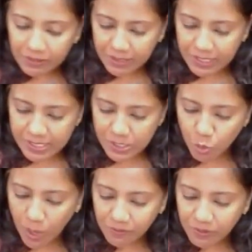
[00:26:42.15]
reasons
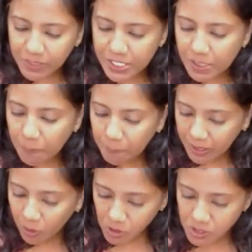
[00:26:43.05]
why we must pray
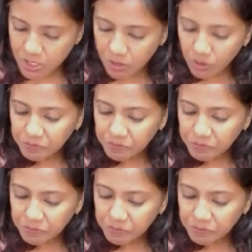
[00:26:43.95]
also.